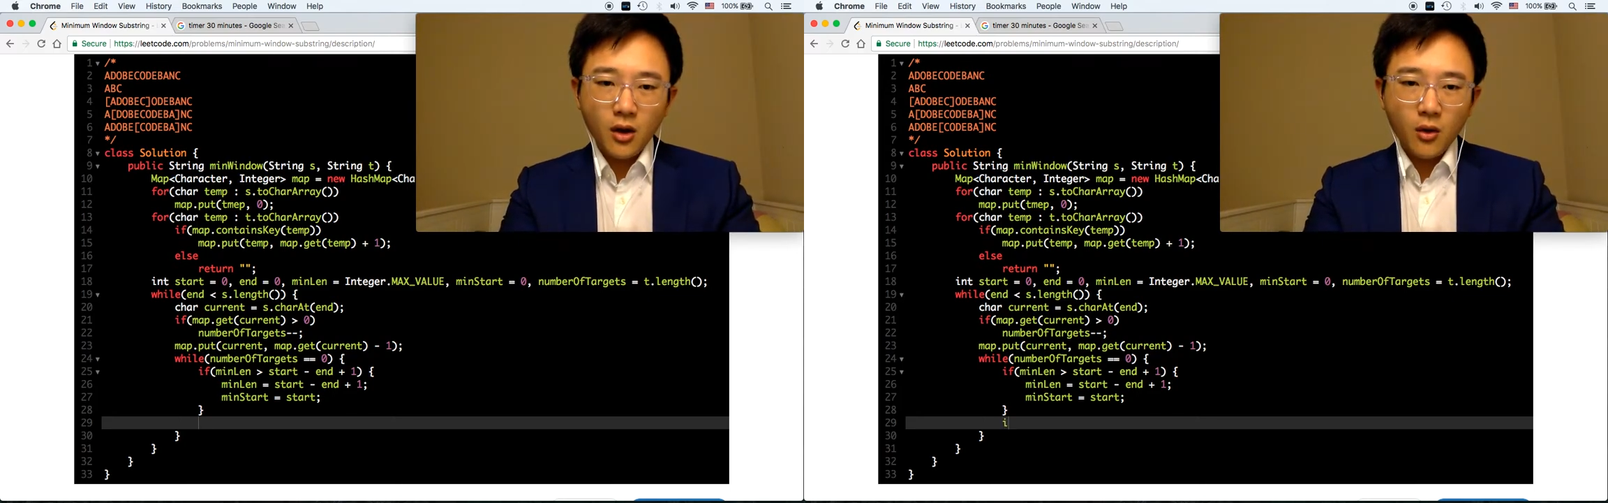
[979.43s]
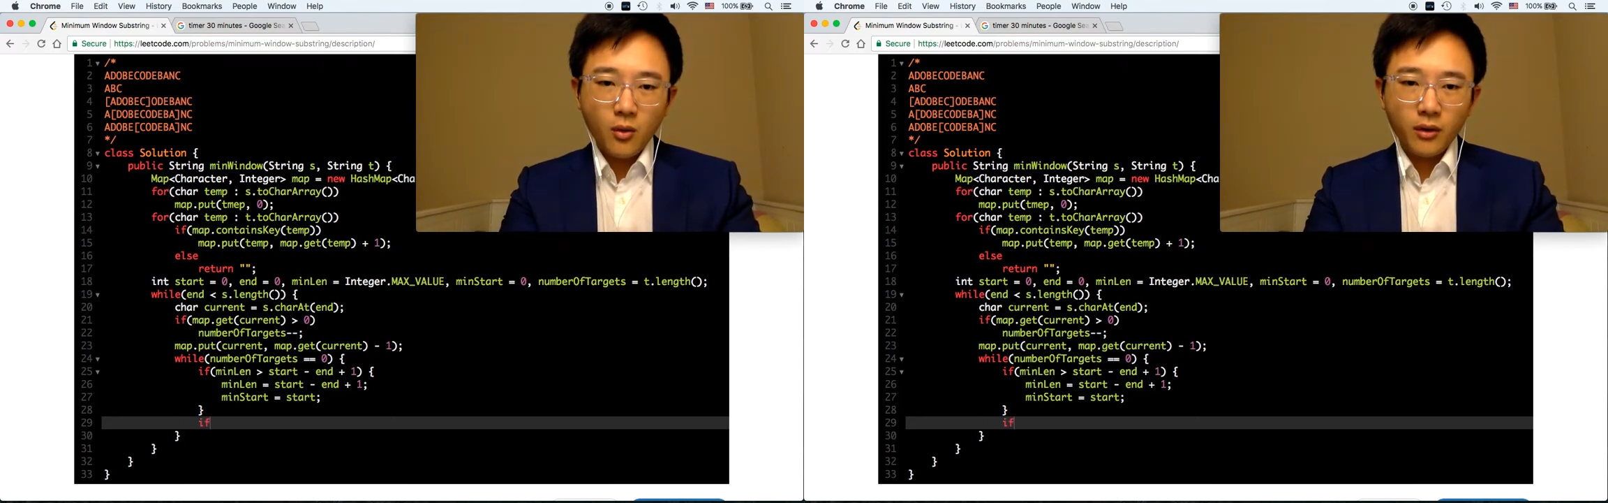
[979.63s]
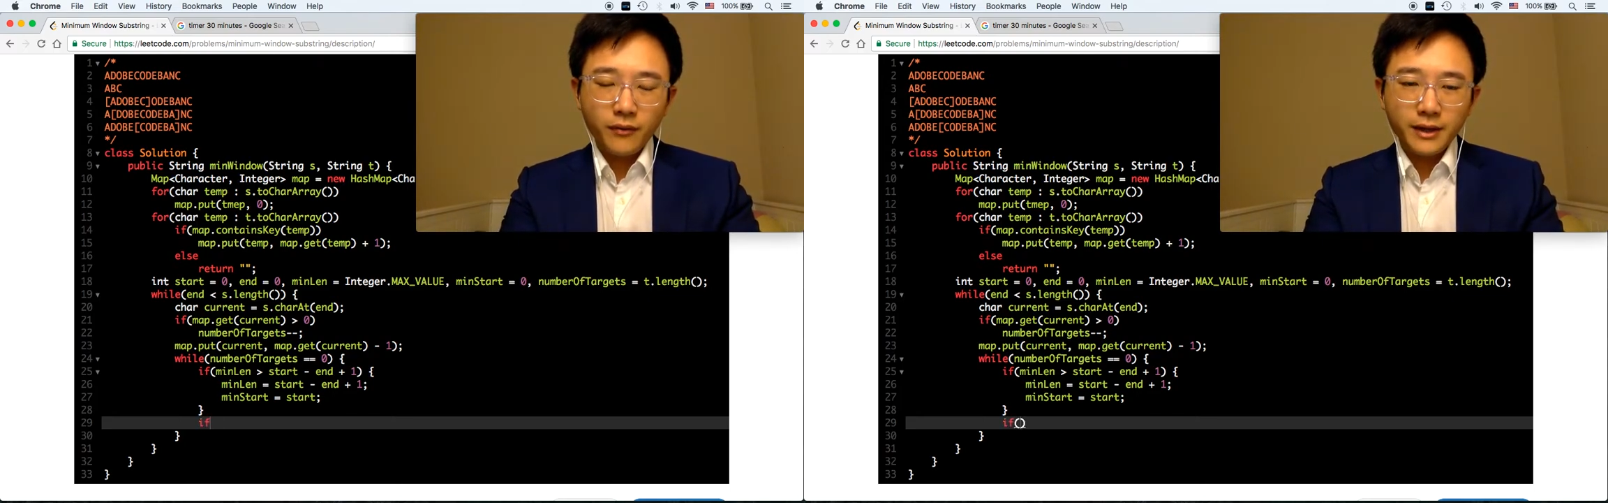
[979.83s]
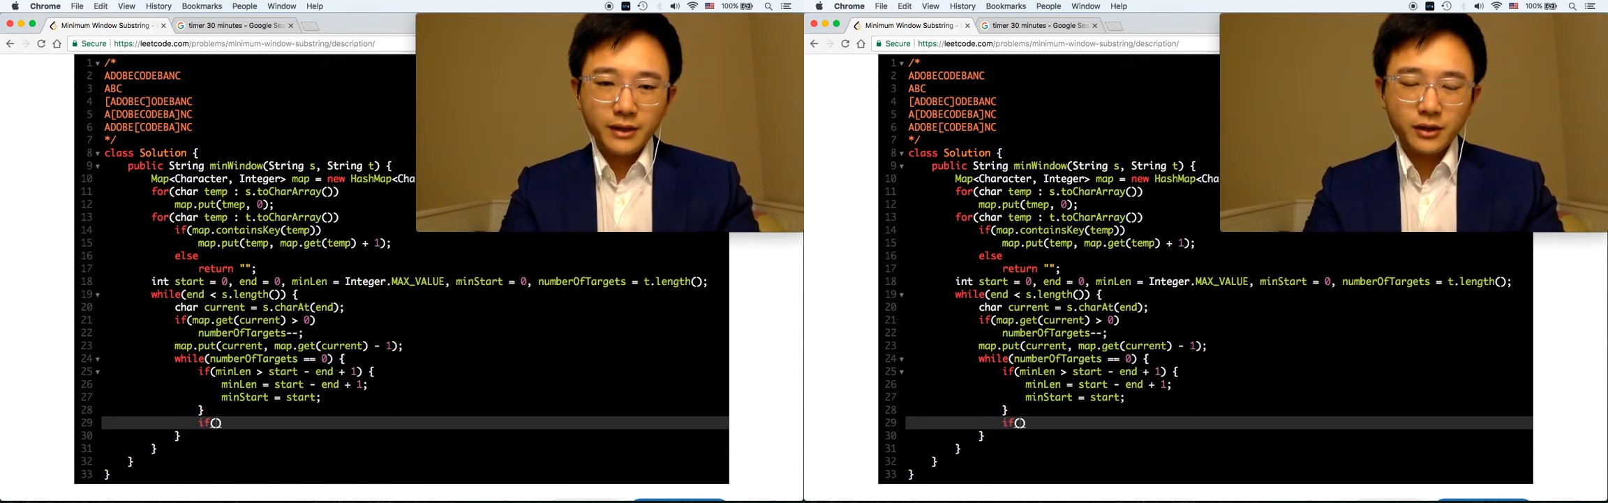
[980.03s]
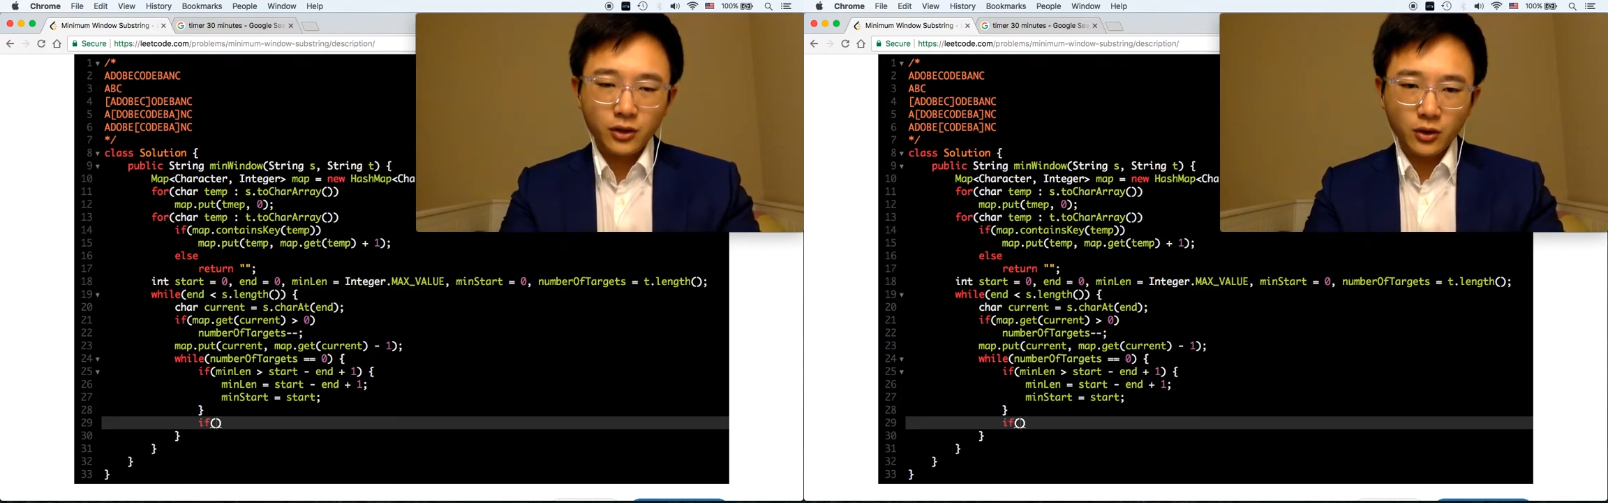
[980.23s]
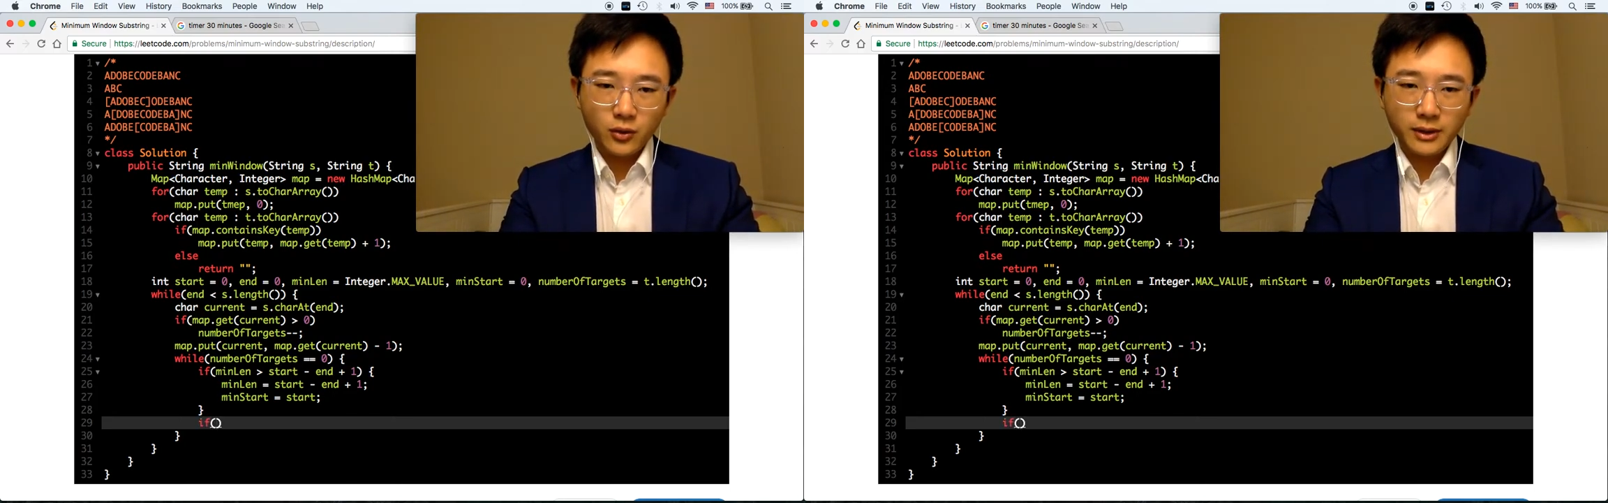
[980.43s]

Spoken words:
we'll need to